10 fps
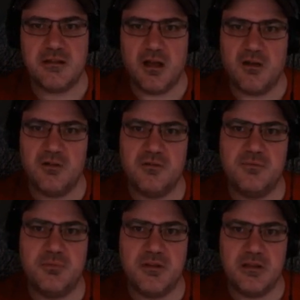
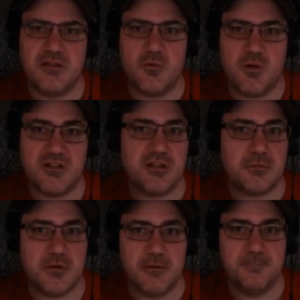of Police Quest
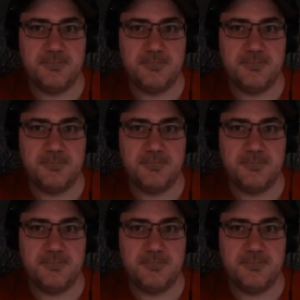3,